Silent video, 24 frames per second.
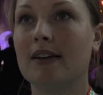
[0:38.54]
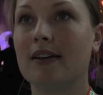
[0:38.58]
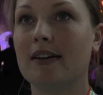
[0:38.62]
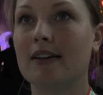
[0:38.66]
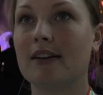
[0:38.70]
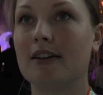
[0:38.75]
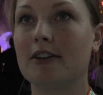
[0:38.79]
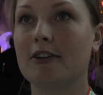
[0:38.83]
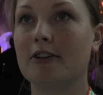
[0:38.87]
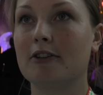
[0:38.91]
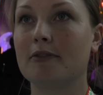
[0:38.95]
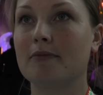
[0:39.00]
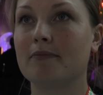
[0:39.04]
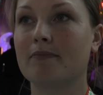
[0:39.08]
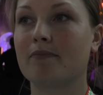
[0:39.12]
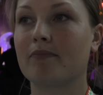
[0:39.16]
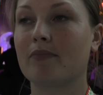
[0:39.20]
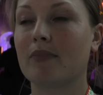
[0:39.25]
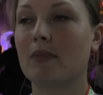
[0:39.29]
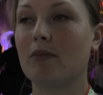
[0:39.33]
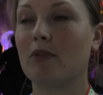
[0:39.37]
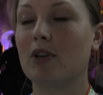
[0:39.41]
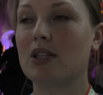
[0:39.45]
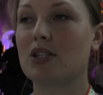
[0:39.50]

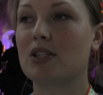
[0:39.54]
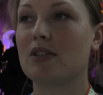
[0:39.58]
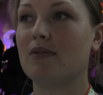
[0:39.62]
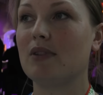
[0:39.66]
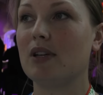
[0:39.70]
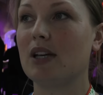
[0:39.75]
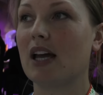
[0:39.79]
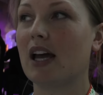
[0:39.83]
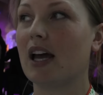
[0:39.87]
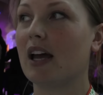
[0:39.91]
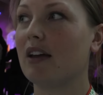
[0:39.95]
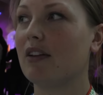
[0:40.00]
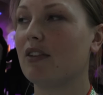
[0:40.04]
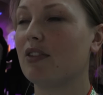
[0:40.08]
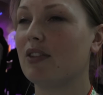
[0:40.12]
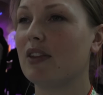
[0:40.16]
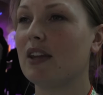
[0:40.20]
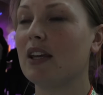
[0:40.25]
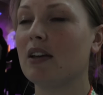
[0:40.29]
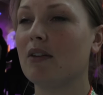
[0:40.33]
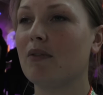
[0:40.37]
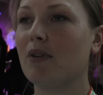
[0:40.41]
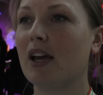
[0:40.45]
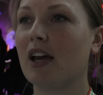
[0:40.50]
Um, we, I
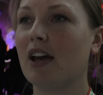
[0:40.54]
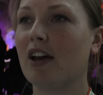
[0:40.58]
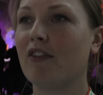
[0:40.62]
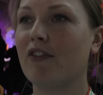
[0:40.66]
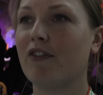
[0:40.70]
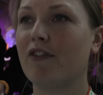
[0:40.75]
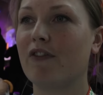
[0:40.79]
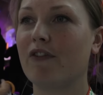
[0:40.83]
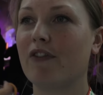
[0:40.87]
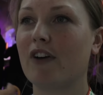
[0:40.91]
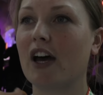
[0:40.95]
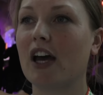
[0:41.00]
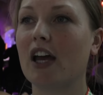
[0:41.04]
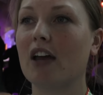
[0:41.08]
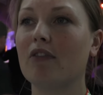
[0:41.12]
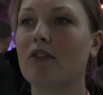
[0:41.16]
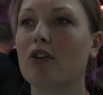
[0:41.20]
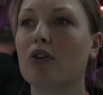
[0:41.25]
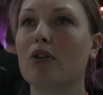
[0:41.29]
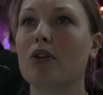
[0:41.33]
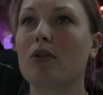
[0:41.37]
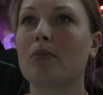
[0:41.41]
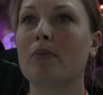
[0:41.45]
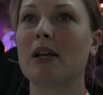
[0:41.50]
think we have
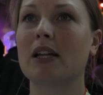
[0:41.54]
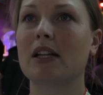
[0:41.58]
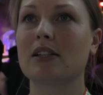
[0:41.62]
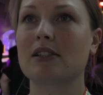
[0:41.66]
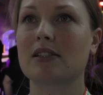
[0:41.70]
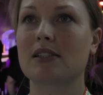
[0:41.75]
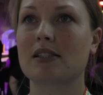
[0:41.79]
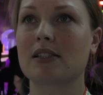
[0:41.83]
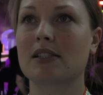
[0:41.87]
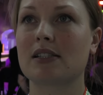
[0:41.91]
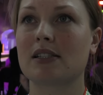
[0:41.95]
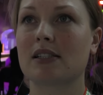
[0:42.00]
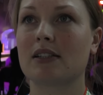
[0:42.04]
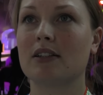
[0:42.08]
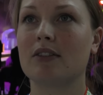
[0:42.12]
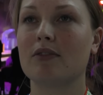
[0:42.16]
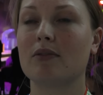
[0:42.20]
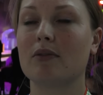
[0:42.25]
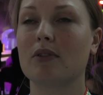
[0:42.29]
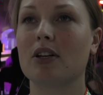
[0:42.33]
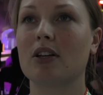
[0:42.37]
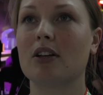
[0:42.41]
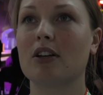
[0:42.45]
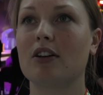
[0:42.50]
five gold medals
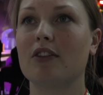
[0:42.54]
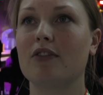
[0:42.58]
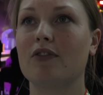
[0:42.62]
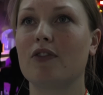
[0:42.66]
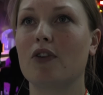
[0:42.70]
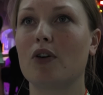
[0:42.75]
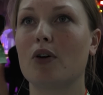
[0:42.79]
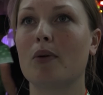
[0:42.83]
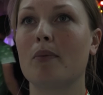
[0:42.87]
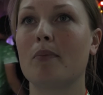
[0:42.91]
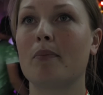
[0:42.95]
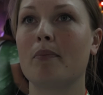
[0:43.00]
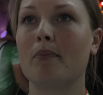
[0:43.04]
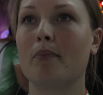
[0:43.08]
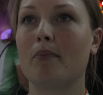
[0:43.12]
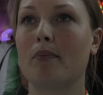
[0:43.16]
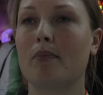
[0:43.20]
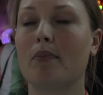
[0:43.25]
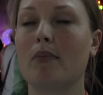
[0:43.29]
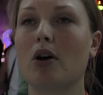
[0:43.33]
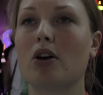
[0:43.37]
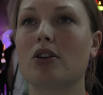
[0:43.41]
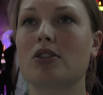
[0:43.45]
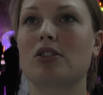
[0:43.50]
uh, from
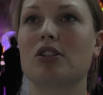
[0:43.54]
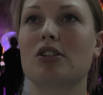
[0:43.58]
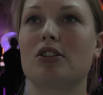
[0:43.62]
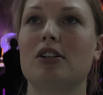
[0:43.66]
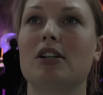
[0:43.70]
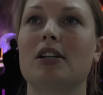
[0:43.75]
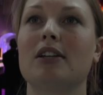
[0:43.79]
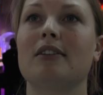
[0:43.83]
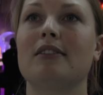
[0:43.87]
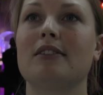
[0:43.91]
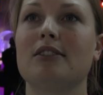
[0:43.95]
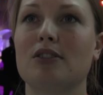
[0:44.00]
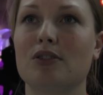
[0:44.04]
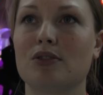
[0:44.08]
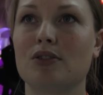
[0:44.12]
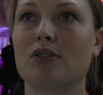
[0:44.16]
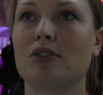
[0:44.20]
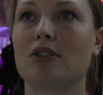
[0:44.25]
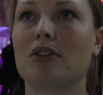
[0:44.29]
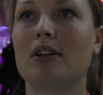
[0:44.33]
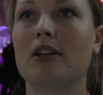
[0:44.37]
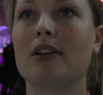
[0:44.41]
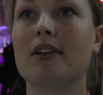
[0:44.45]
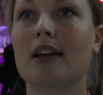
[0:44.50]
master and
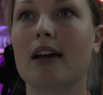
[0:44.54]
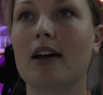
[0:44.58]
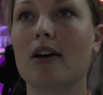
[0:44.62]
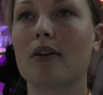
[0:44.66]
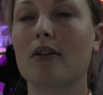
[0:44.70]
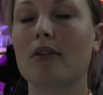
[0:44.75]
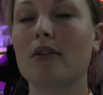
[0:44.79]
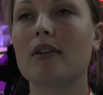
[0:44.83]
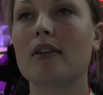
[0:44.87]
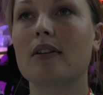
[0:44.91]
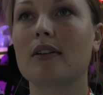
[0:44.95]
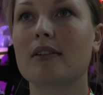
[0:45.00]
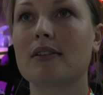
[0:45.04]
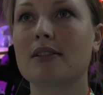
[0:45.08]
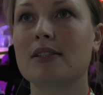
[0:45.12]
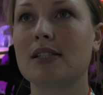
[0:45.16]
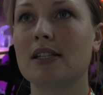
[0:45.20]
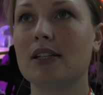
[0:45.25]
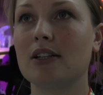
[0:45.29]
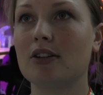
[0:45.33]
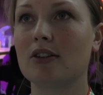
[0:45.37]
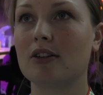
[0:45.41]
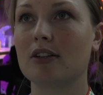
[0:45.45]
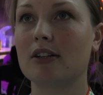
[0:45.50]
junior and now
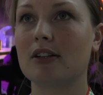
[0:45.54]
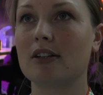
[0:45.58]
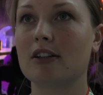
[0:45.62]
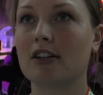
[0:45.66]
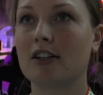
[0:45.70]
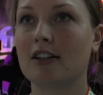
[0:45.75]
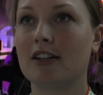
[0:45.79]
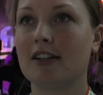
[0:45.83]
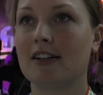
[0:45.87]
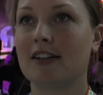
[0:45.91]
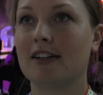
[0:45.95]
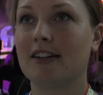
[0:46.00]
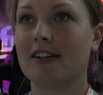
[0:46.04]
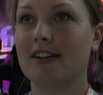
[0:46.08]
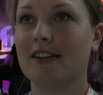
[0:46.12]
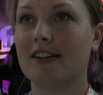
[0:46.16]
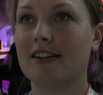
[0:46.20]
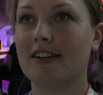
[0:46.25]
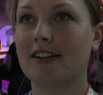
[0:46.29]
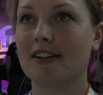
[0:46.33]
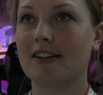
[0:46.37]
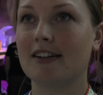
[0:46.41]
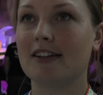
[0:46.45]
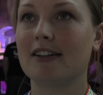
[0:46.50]
senior.
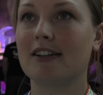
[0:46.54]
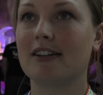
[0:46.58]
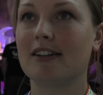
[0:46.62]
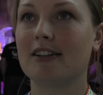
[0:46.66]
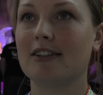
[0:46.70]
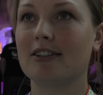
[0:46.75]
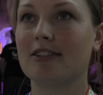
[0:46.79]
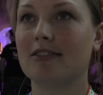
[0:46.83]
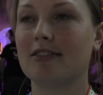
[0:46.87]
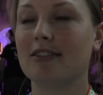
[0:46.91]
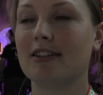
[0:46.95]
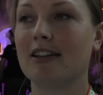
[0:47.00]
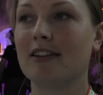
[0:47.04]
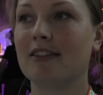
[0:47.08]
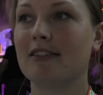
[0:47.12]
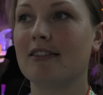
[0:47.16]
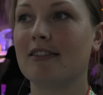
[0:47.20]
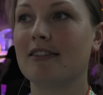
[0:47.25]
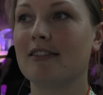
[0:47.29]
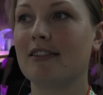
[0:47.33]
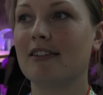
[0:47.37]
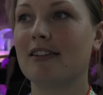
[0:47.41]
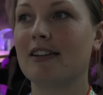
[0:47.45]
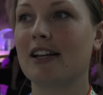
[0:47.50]
Uh,
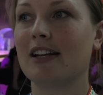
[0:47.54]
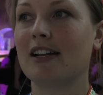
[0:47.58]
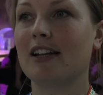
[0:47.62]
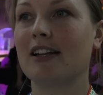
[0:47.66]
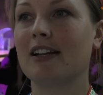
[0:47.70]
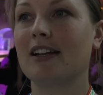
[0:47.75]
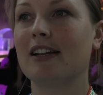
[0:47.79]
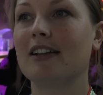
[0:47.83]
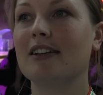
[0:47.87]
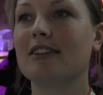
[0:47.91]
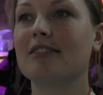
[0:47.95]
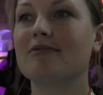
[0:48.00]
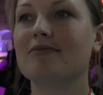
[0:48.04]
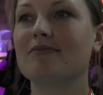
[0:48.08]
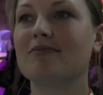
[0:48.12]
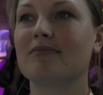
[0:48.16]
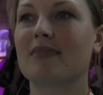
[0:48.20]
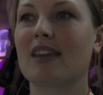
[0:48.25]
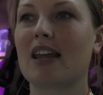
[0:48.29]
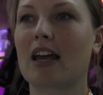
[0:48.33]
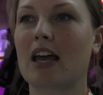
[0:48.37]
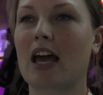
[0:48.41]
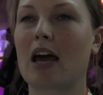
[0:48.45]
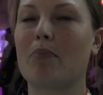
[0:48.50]
and then
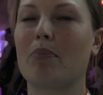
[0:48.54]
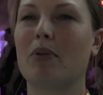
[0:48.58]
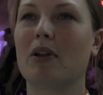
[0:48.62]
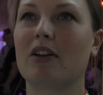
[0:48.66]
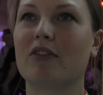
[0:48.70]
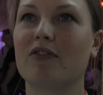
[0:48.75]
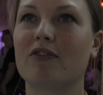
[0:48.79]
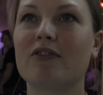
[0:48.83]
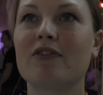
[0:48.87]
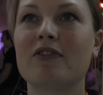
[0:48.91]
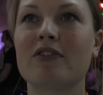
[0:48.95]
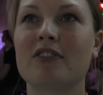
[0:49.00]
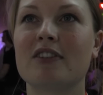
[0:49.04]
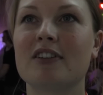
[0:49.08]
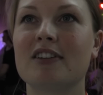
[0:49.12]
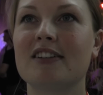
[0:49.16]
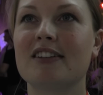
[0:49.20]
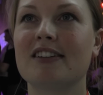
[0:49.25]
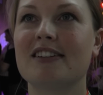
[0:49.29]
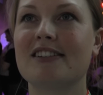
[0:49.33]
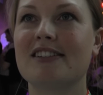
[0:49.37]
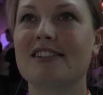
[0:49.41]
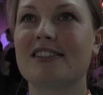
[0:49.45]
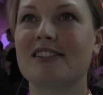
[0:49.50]
a couple of
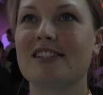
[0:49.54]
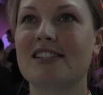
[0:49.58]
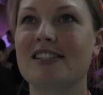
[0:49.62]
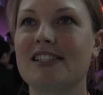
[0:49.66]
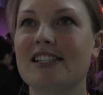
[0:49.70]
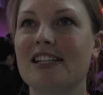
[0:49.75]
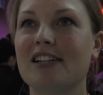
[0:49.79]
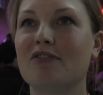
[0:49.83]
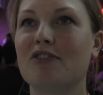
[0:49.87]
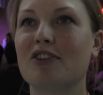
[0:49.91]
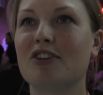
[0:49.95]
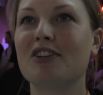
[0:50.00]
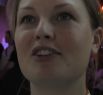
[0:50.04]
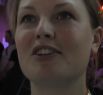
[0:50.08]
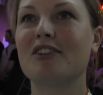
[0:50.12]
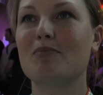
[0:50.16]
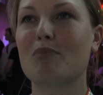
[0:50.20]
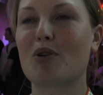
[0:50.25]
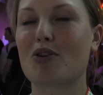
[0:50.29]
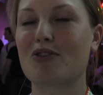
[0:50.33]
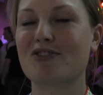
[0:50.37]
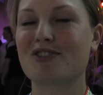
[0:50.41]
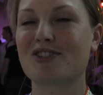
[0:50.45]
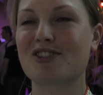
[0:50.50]
silver and
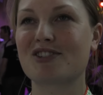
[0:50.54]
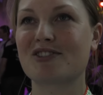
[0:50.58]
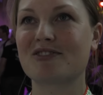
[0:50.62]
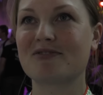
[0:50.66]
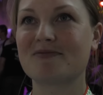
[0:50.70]
bronze.